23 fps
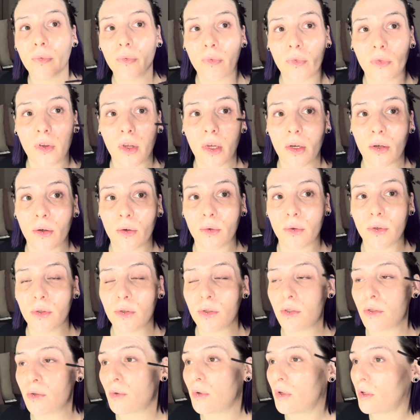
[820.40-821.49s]
So you
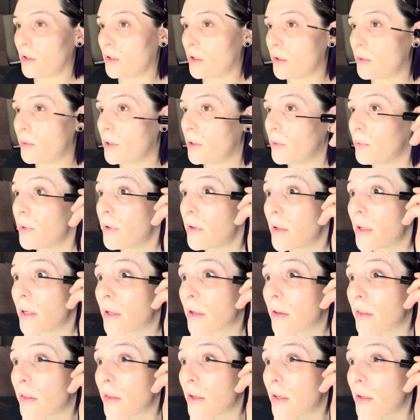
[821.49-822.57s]
just want to go in with like a
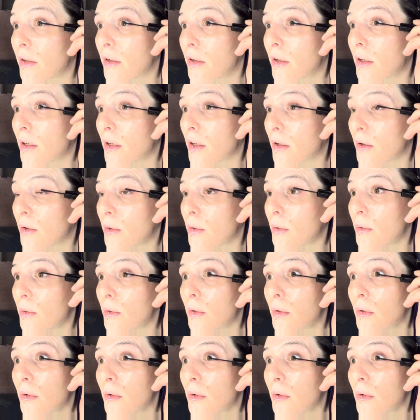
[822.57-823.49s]
thin coat